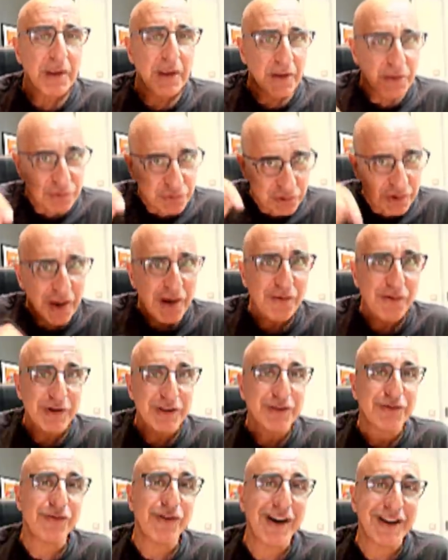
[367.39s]
share
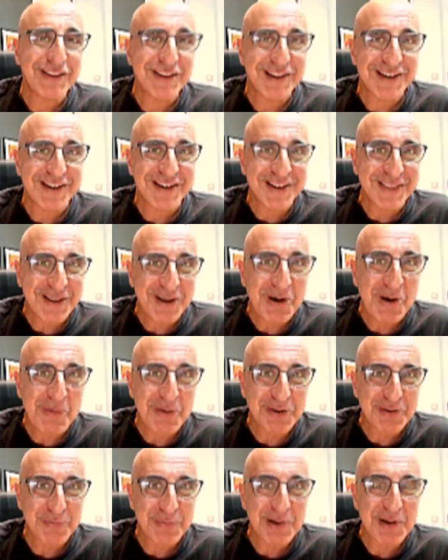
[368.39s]
it right here in the
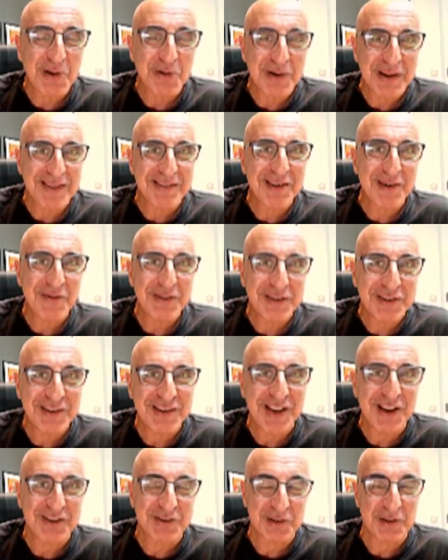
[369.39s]
comments below let's have a
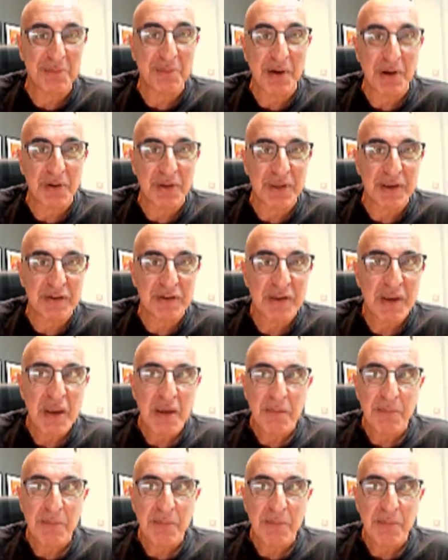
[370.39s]
discussion about this